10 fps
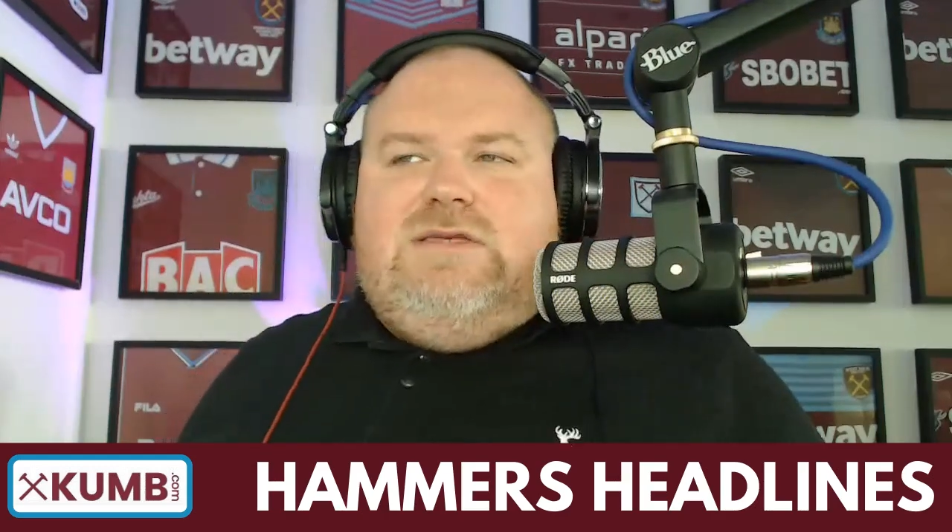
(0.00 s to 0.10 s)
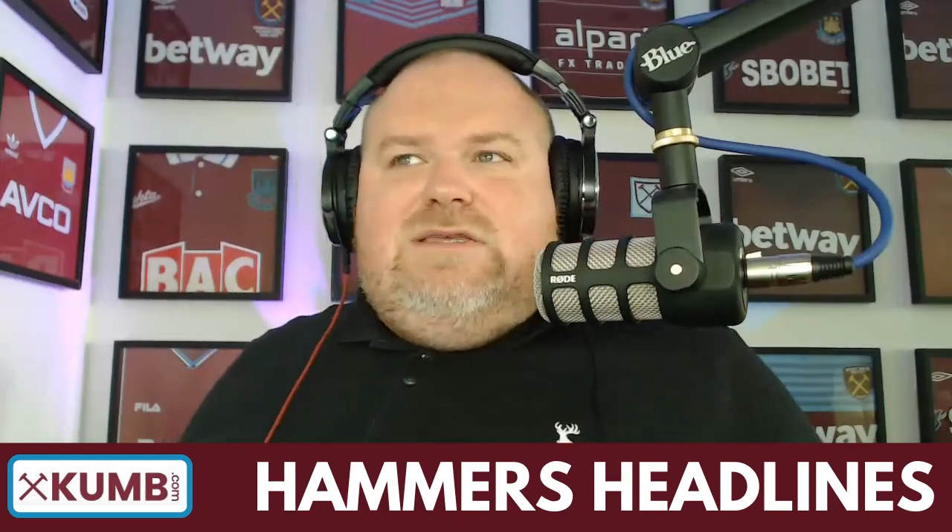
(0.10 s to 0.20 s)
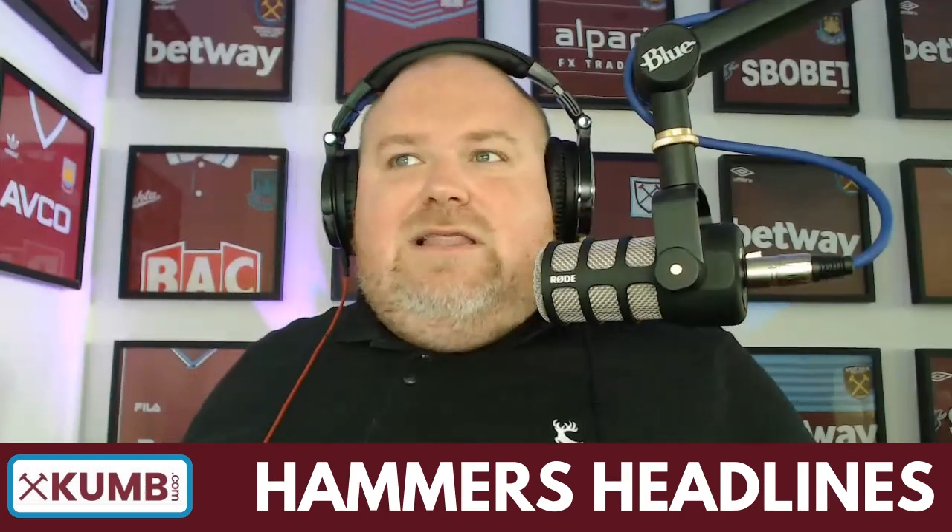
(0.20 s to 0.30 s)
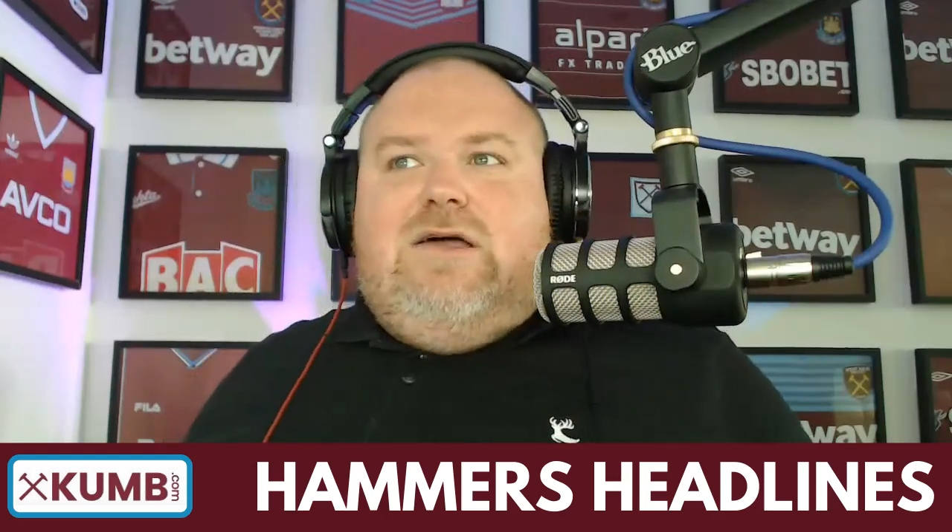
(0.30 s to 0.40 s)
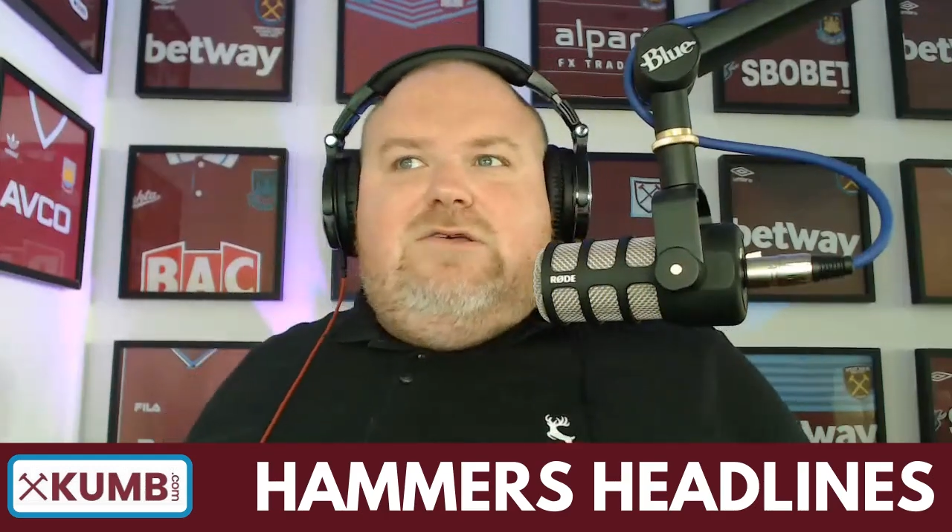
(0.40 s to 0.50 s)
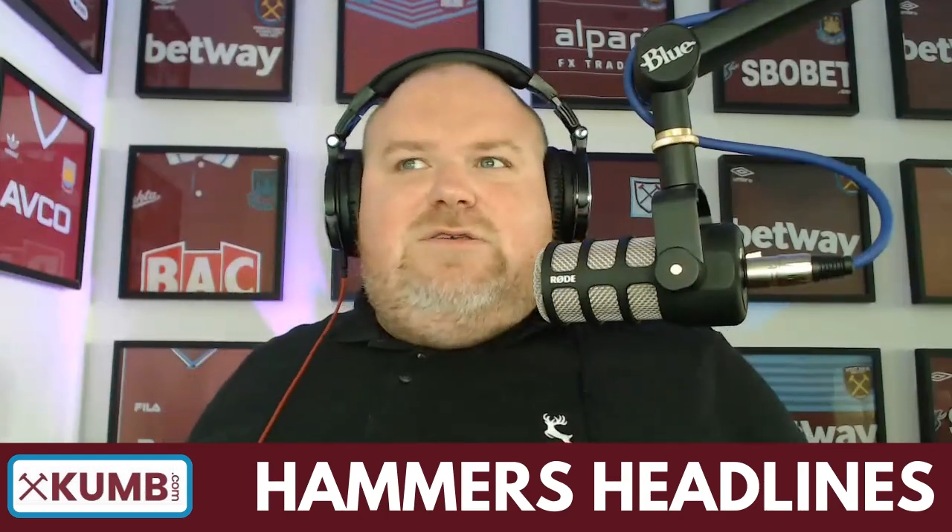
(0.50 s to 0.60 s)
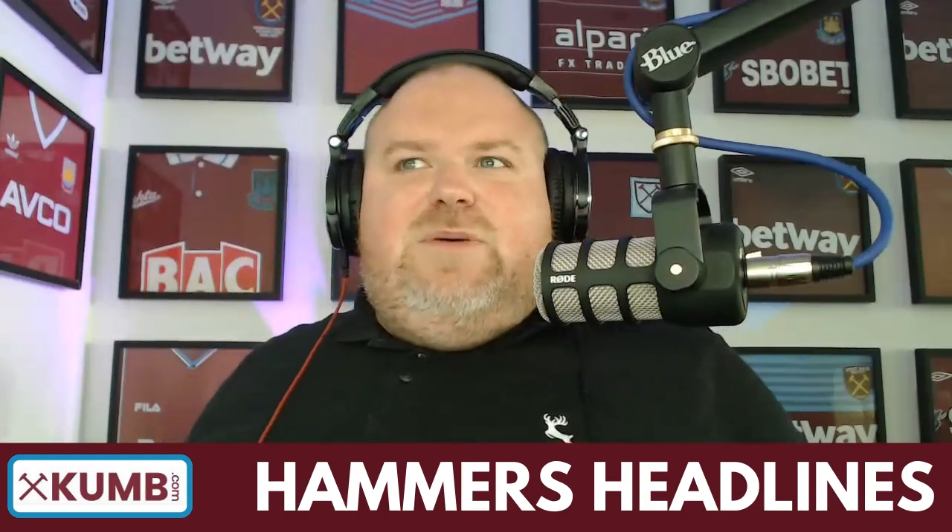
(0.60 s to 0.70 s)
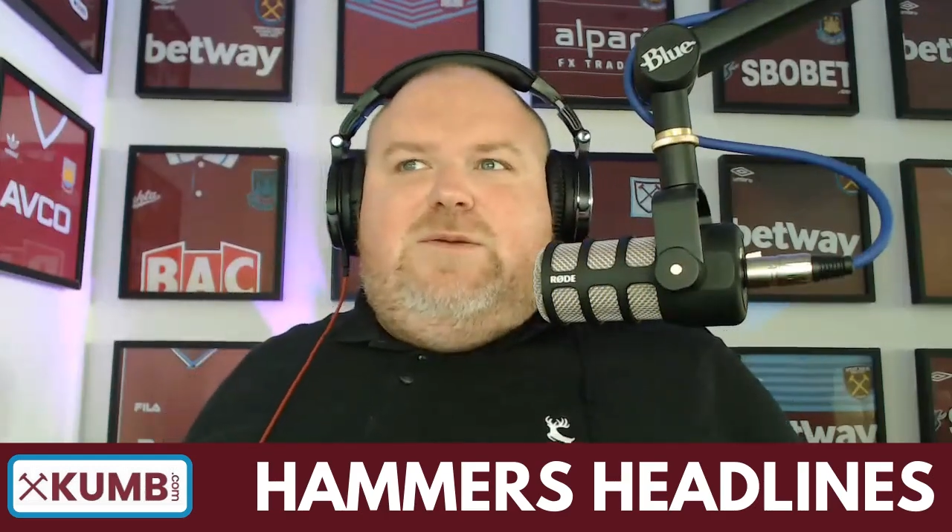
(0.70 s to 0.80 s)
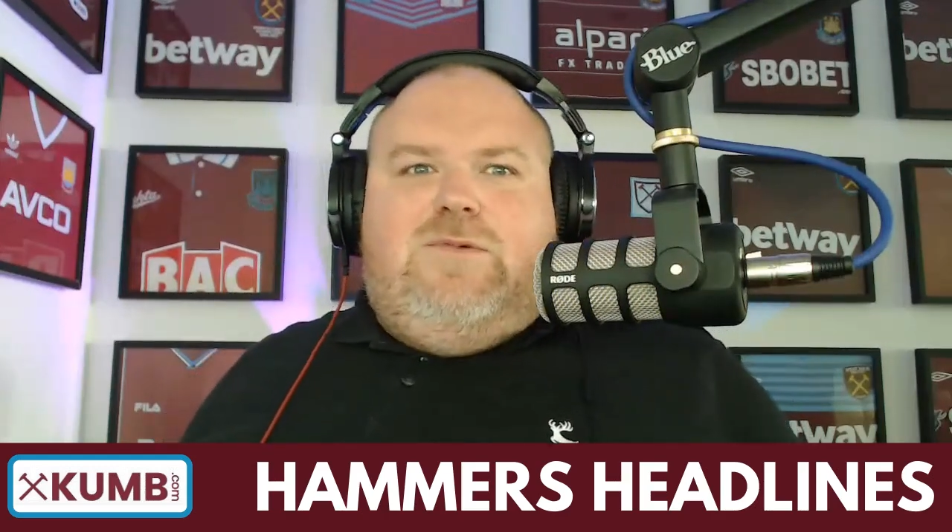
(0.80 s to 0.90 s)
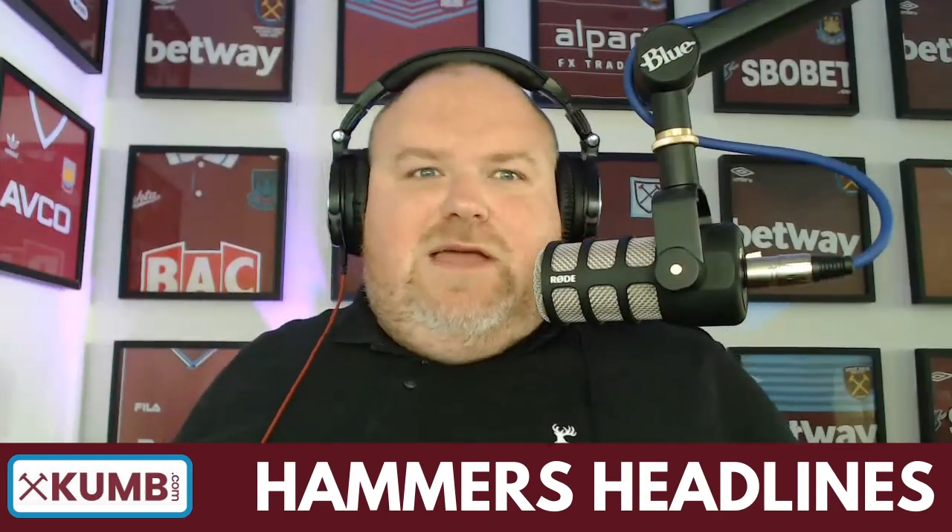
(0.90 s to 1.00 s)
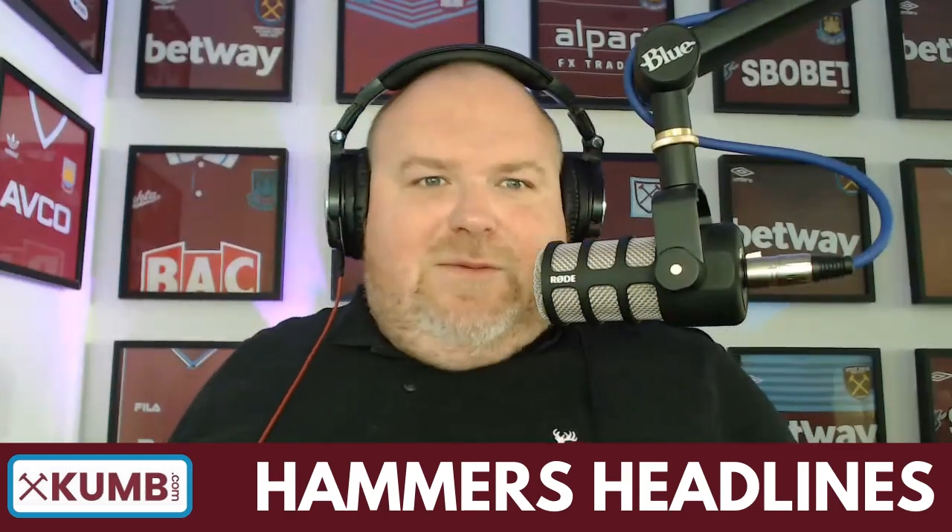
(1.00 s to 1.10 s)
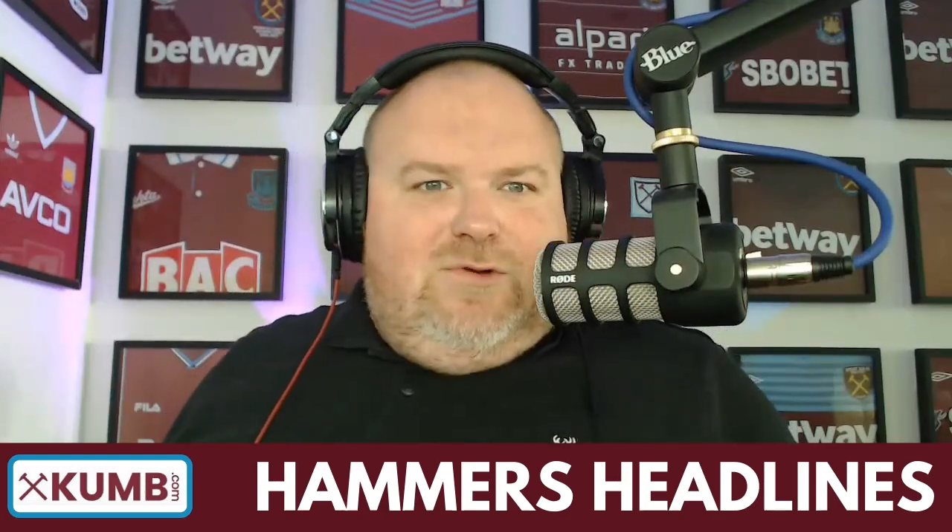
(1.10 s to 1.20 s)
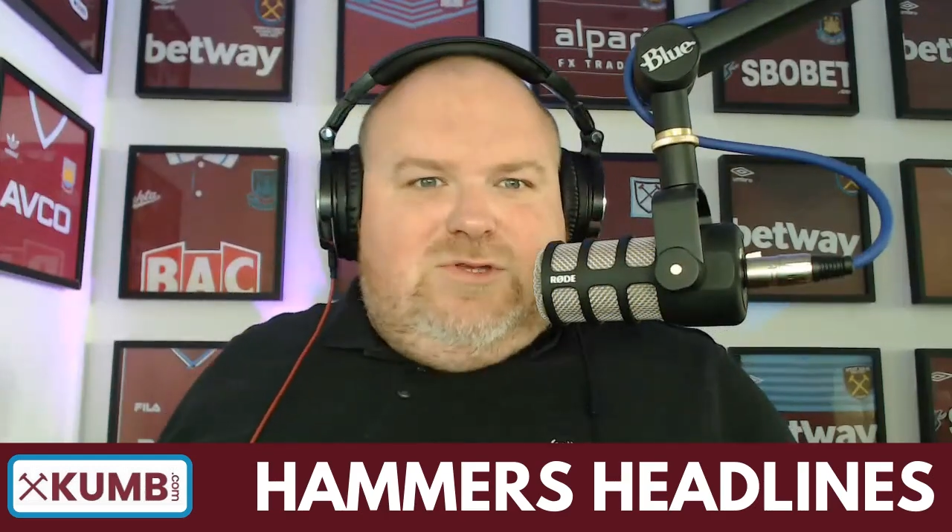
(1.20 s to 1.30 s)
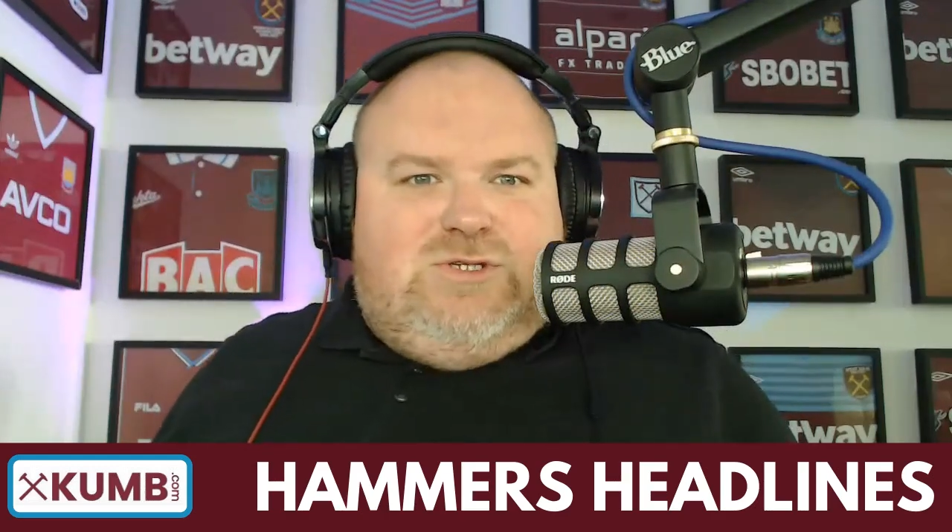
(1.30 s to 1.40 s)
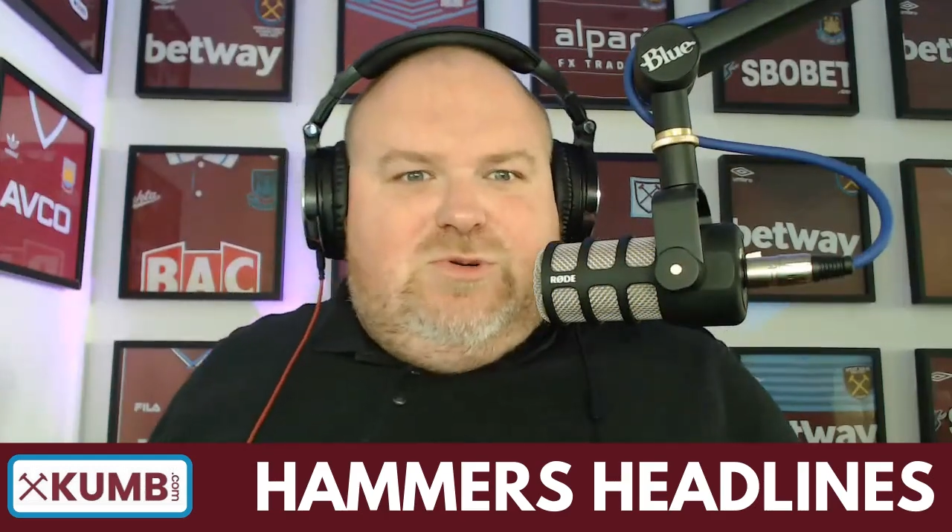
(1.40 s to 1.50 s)
So loads of people came
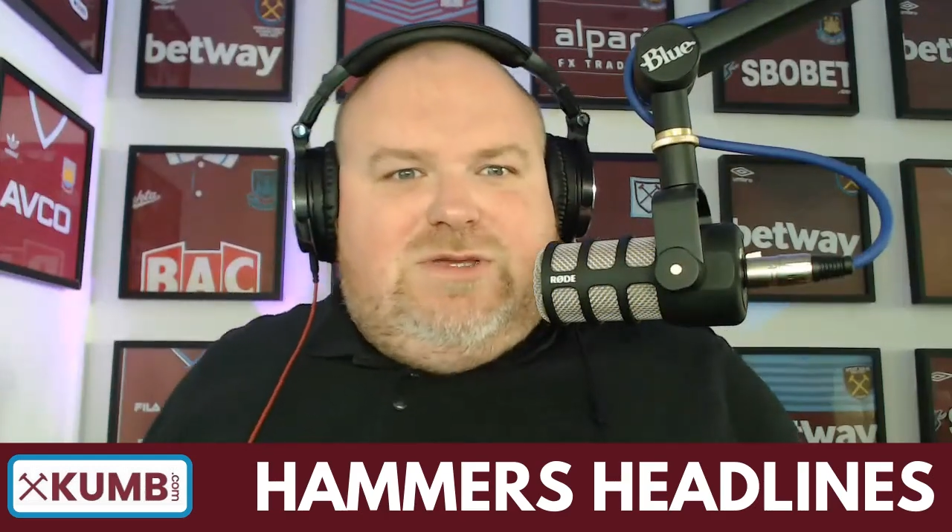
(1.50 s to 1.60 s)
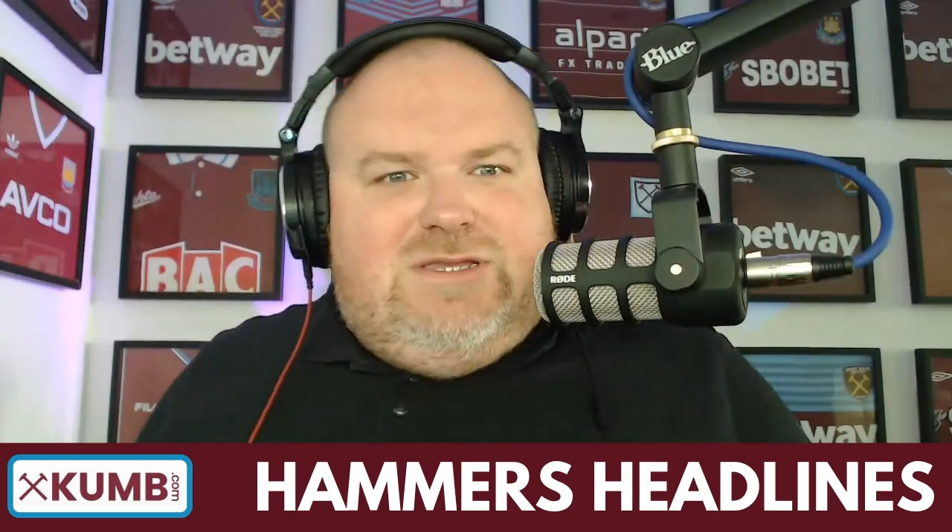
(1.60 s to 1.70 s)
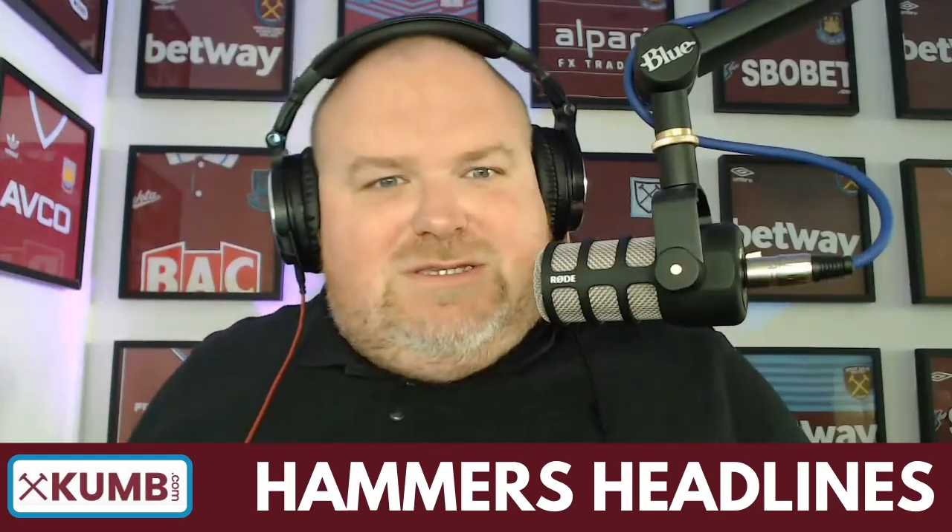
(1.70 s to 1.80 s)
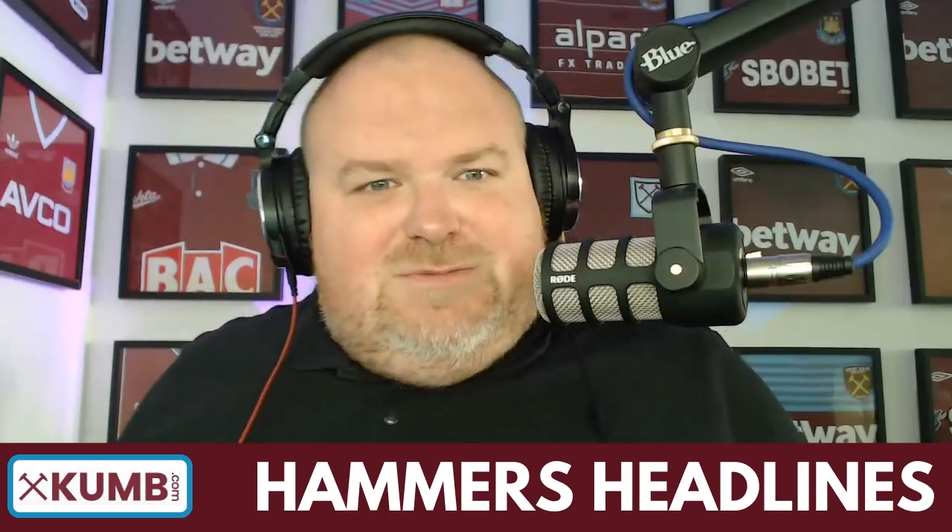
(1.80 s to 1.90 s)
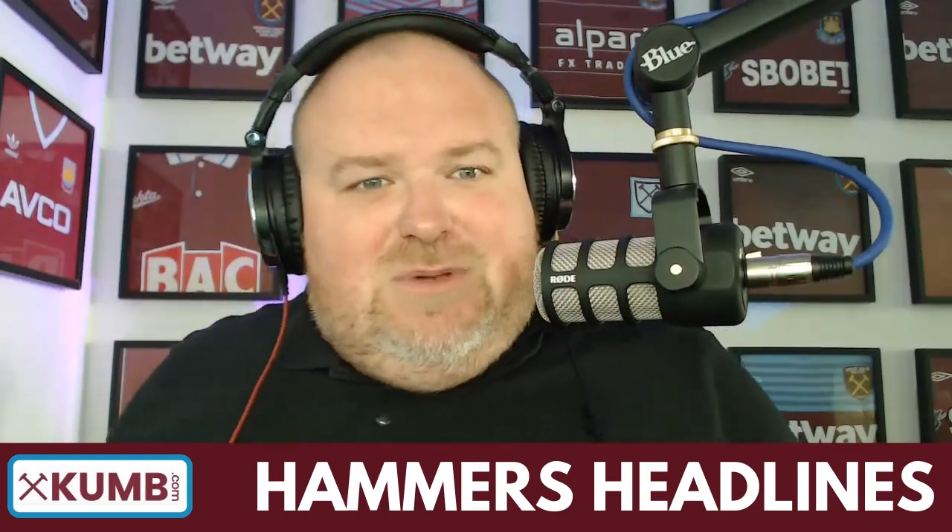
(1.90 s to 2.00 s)
on and joined us,